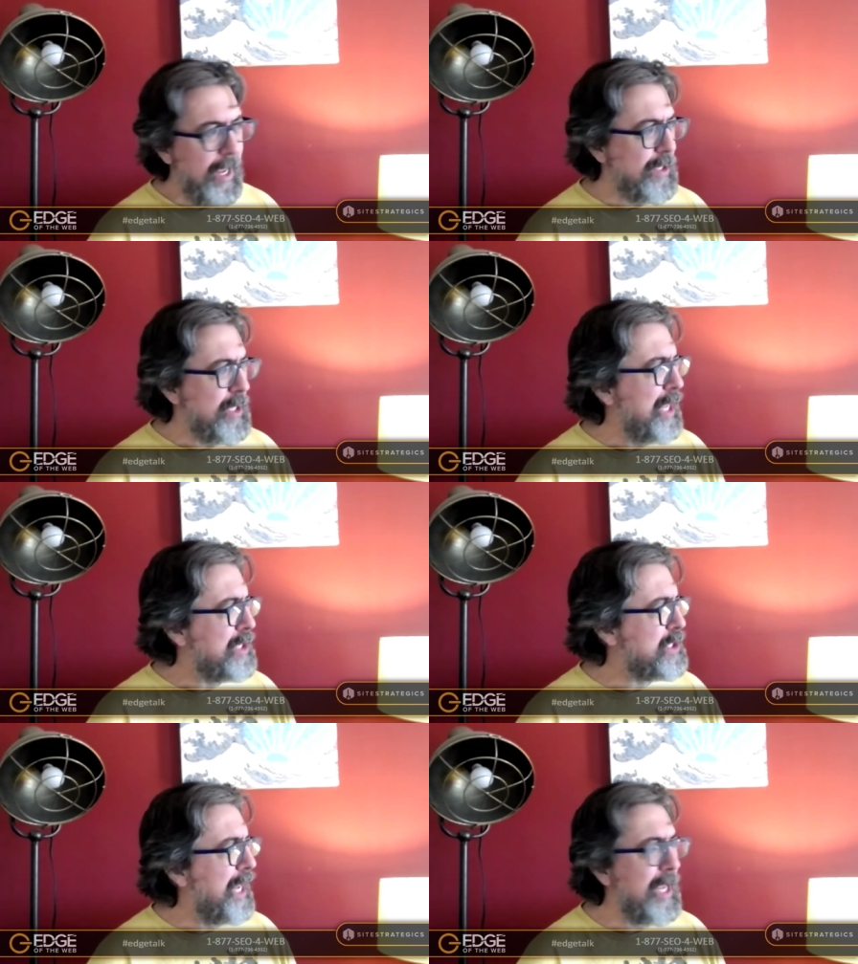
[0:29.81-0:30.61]
and
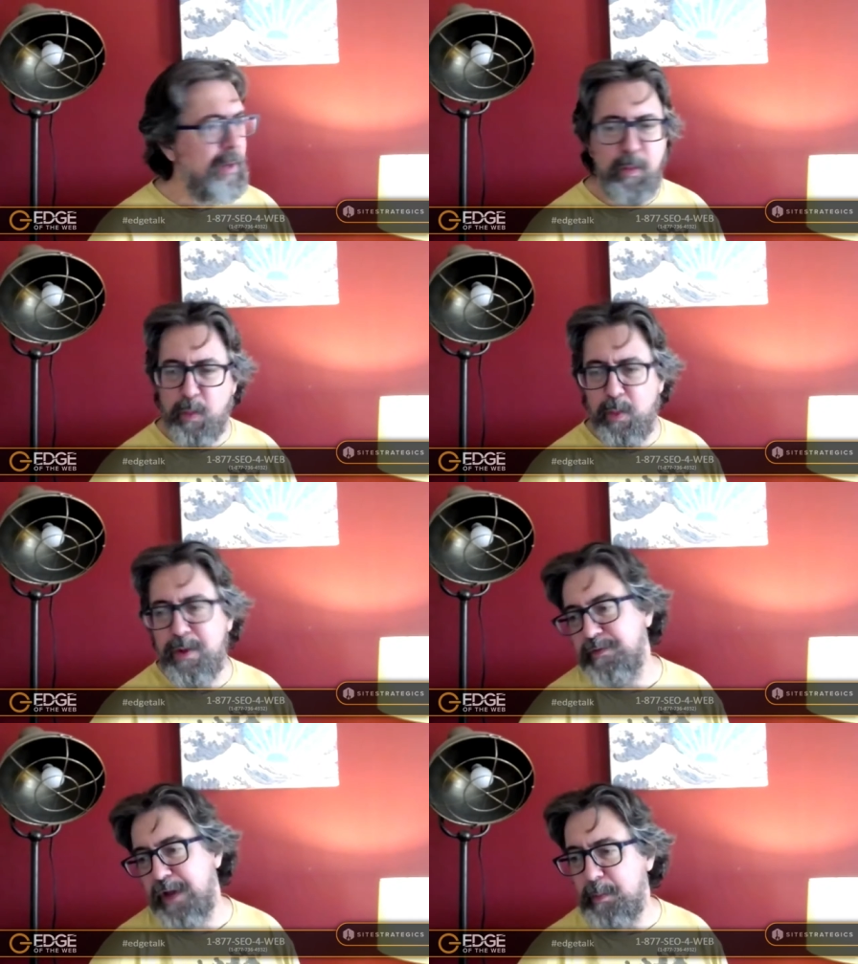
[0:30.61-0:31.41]
they say
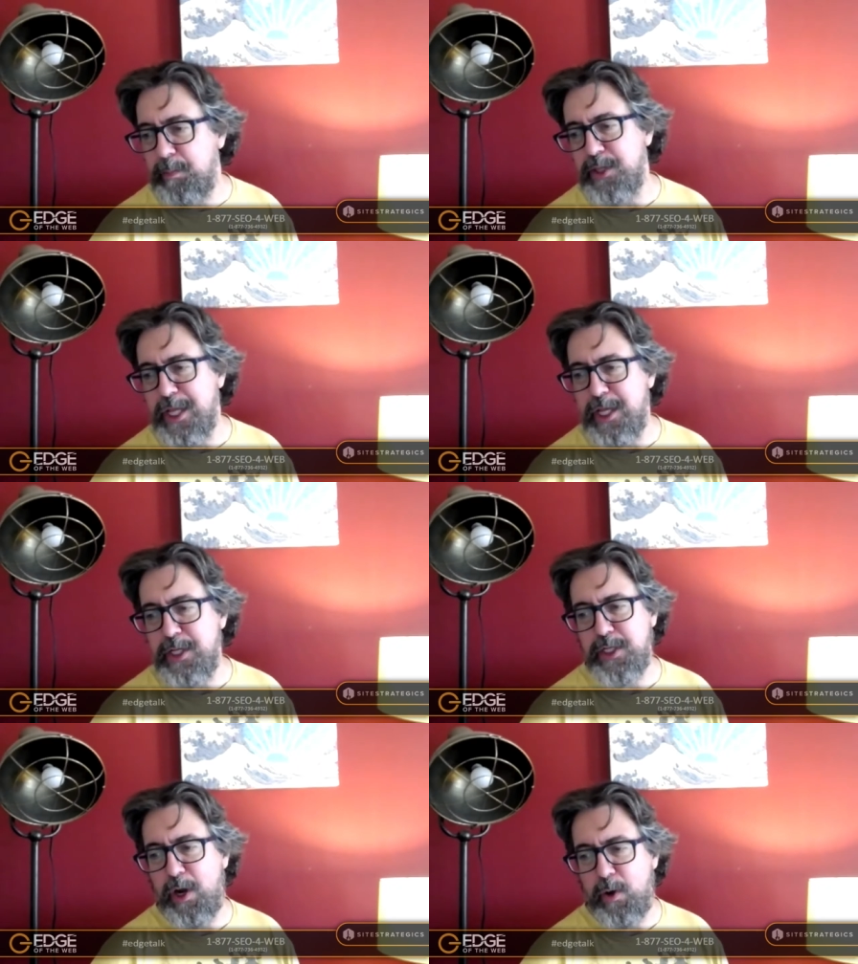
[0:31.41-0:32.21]
we've got to put
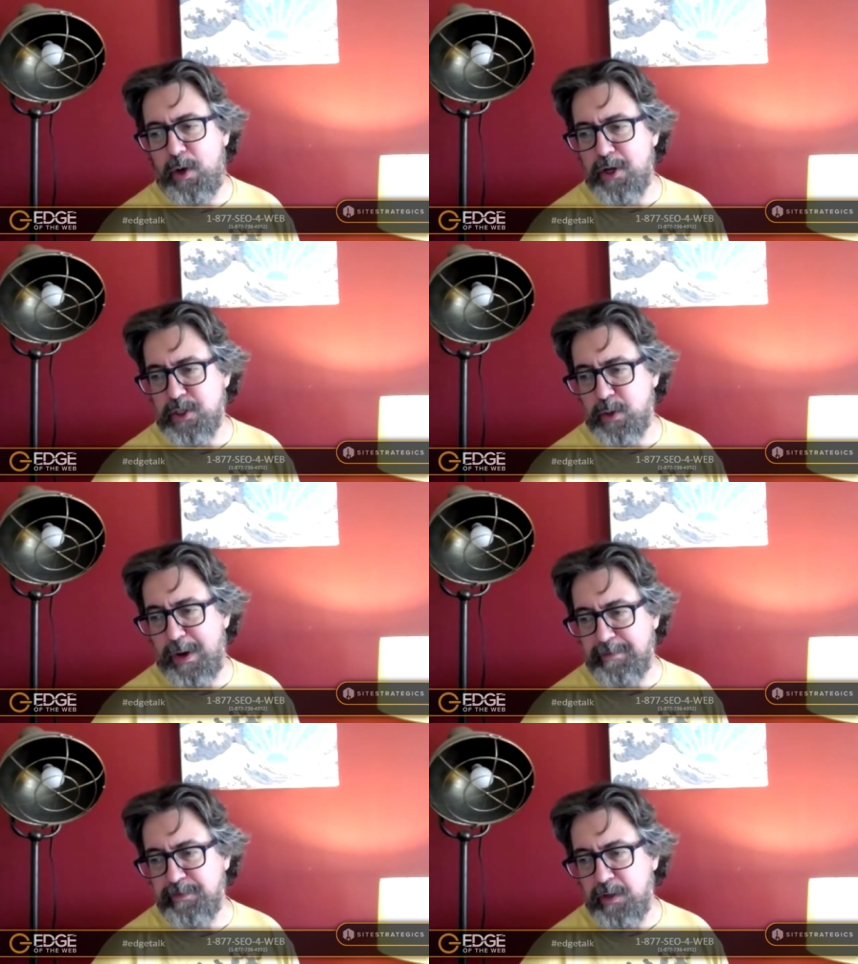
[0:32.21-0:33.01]
these in our knowledge
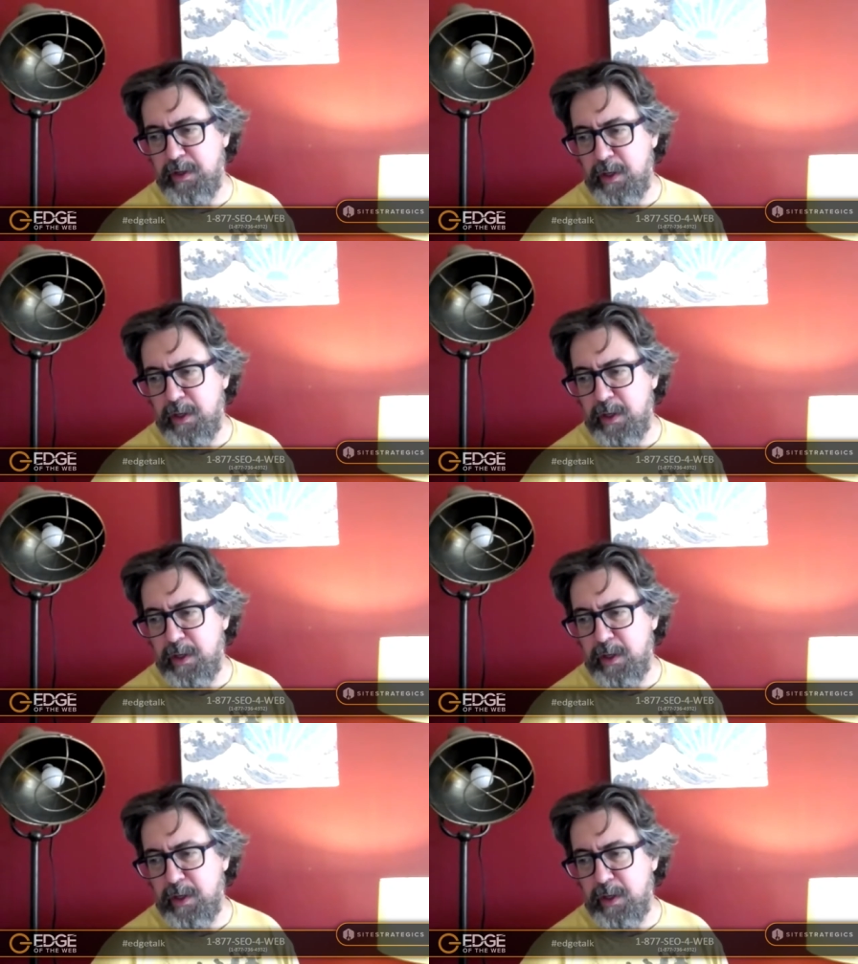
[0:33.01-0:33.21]
graph.